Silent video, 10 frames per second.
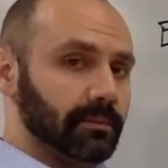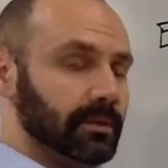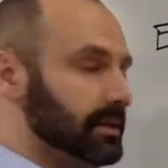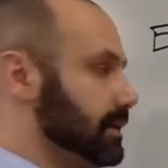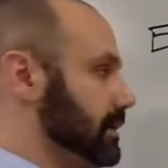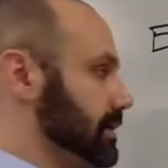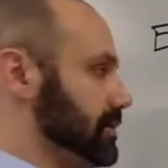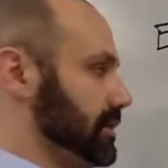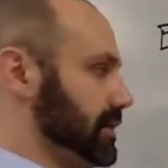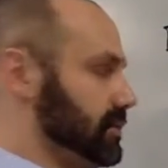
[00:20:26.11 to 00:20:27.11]
And
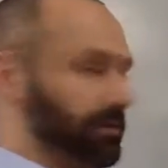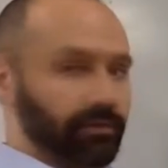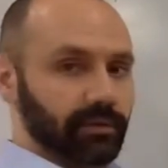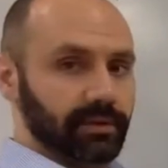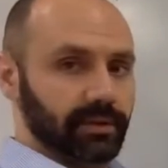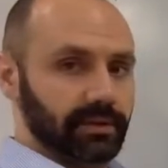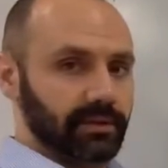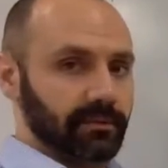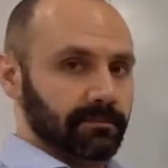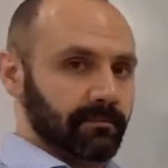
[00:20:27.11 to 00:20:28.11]
so that's what a volt
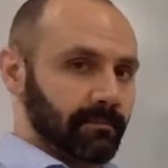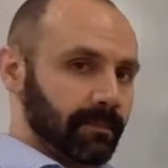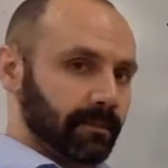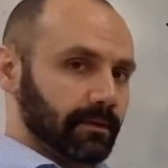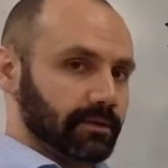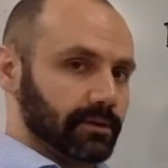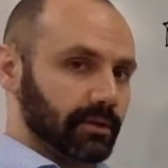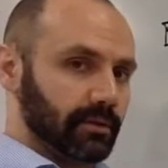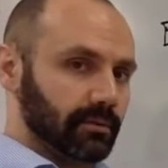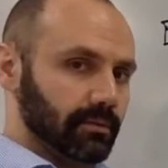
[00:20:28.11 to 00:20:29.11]
is.
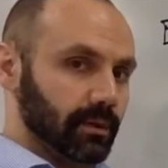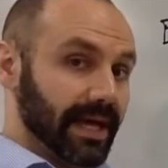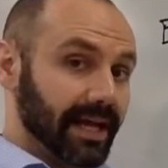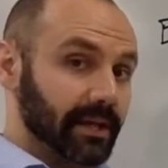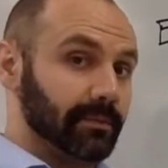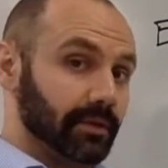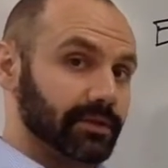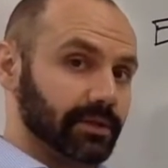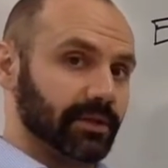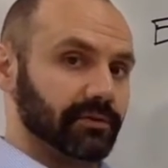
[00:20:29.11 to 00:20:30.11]
So we're adding more
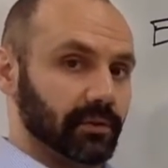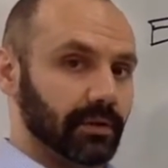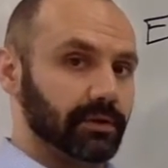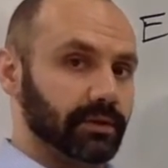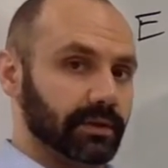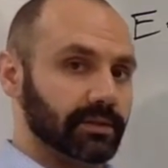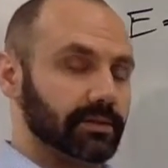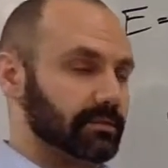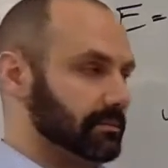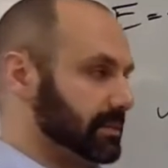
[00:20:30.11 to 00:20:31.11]
stuff to our
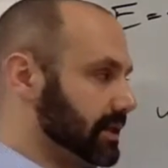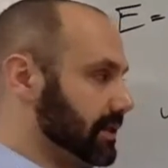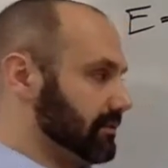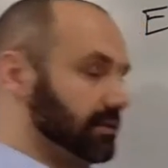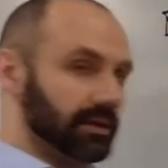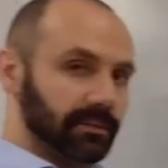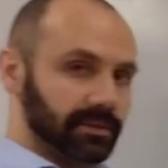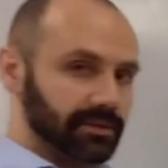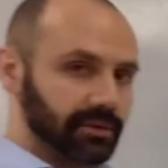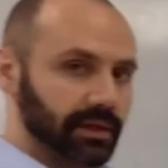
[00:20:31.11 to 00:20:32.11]
units, but again, if you can keep it
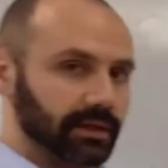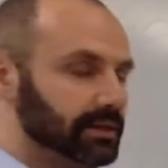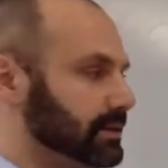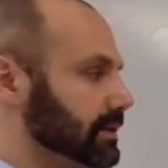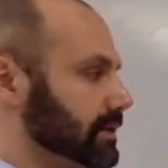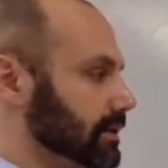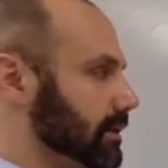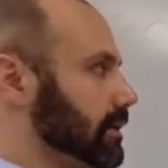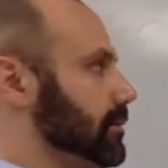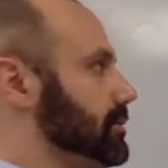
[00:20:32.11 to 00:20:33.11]
straight, that'll
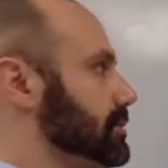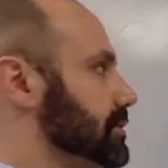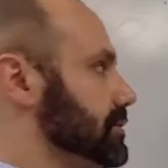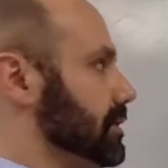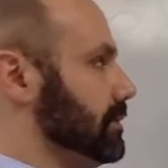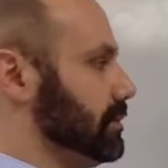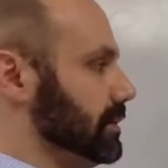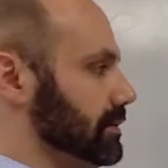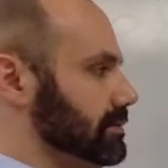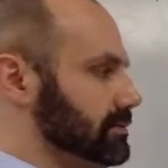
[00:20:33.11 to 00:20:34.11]
help you determine
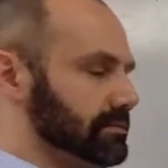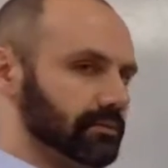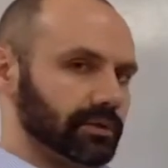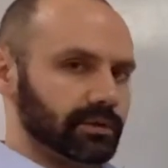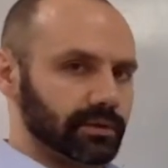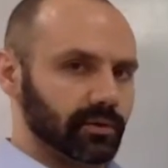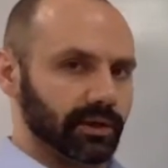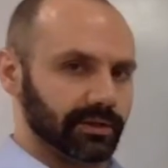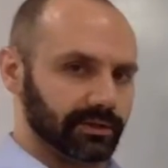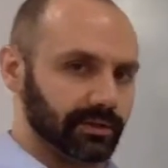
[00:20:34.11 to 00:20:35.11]
what these
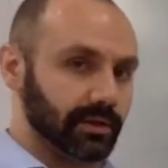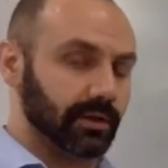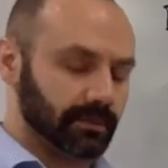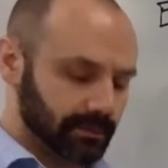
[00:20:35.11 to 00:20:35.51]
equations are.